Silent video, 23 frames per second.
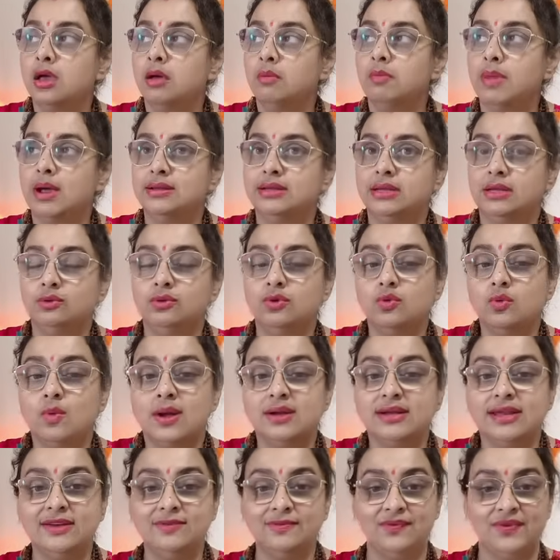but you know
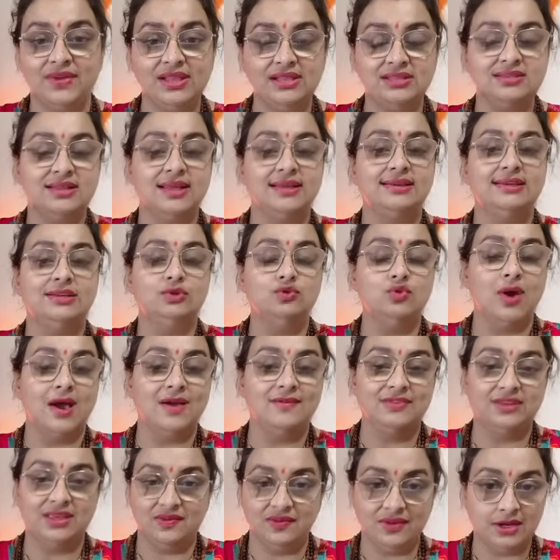what it feels like you
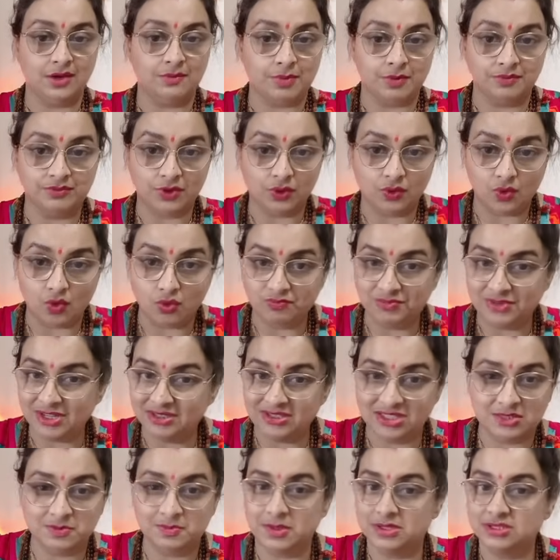have given up of the hope that
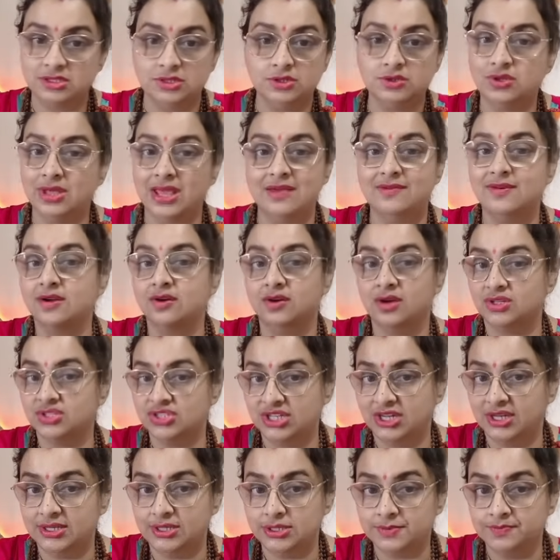this person is ever going to
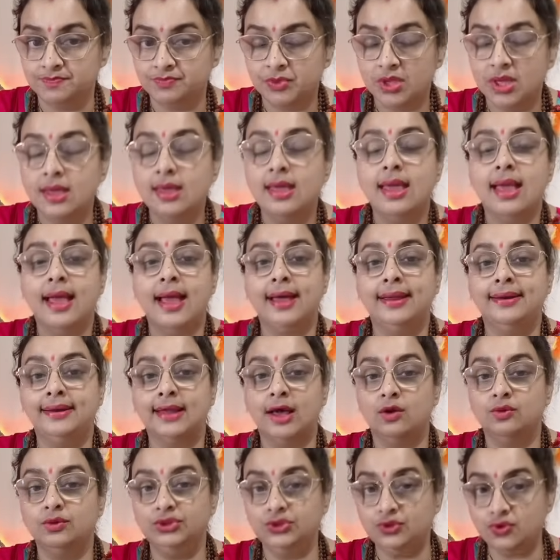change and
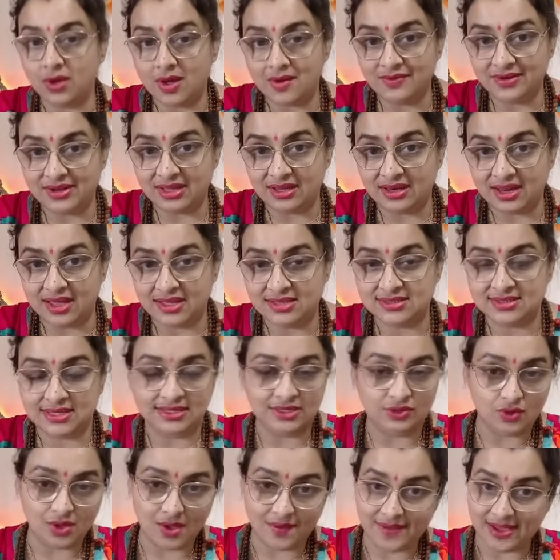now you have realized that
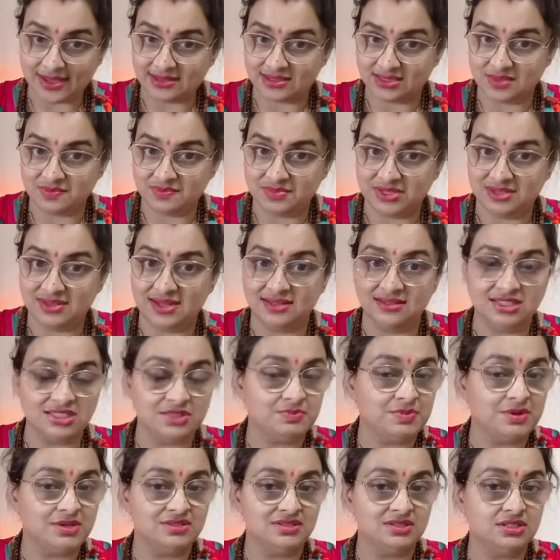you have accepted that this
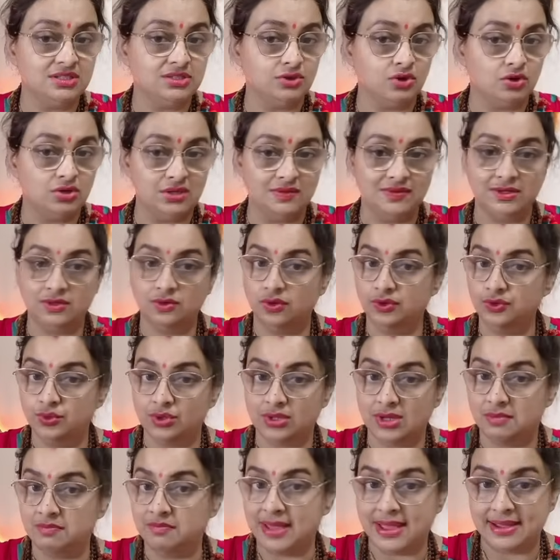person is not even going to
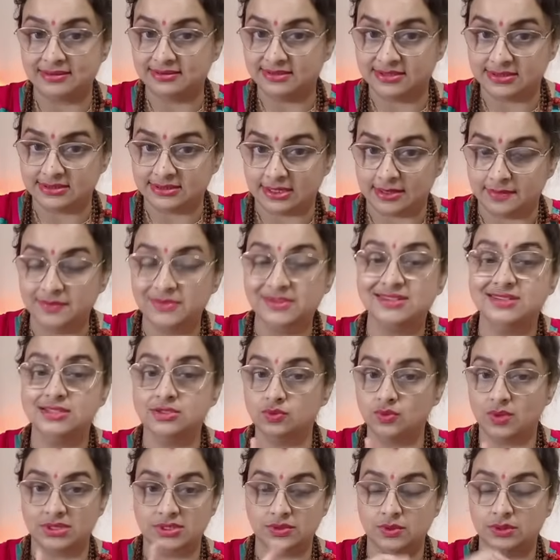come back this time this is
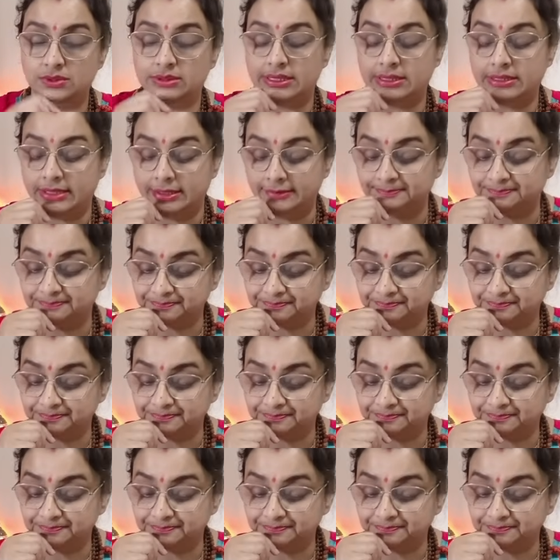what you are thinking